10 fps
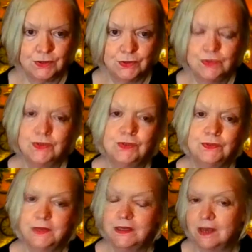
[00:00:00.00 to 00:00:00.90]
to
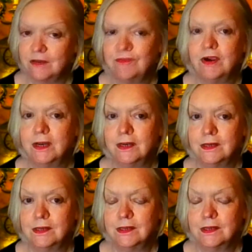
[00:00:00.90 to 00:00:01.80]
to be their
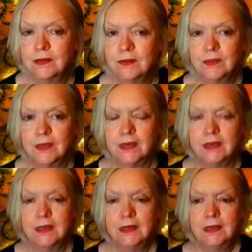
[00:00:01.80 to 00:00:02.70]
friend
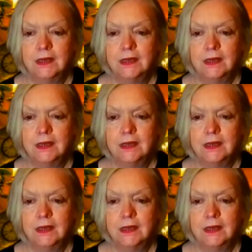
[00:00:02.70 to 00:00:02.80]
okay